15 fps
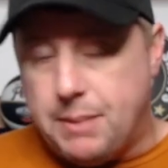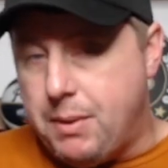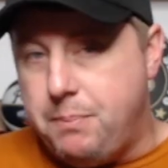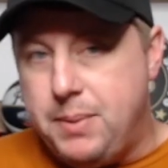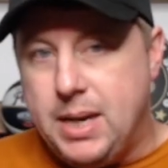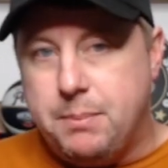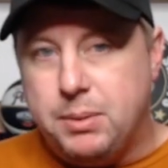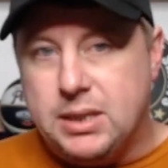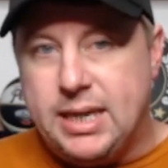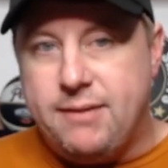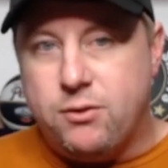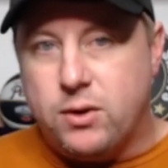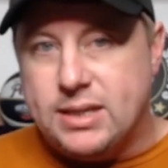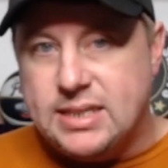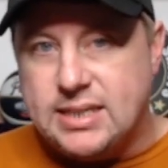I'm a big
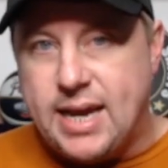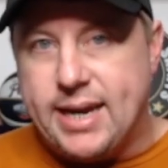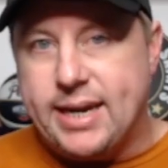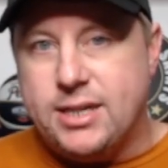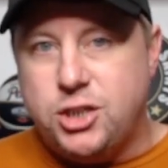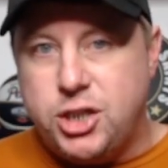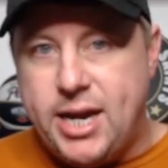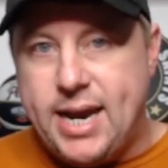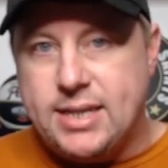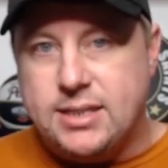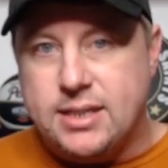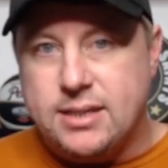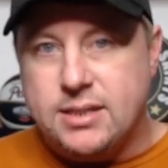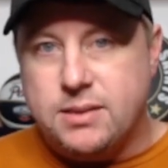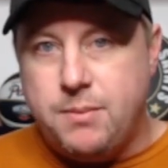believer in second
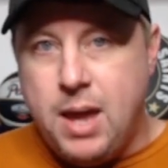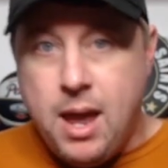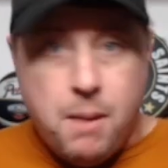chances.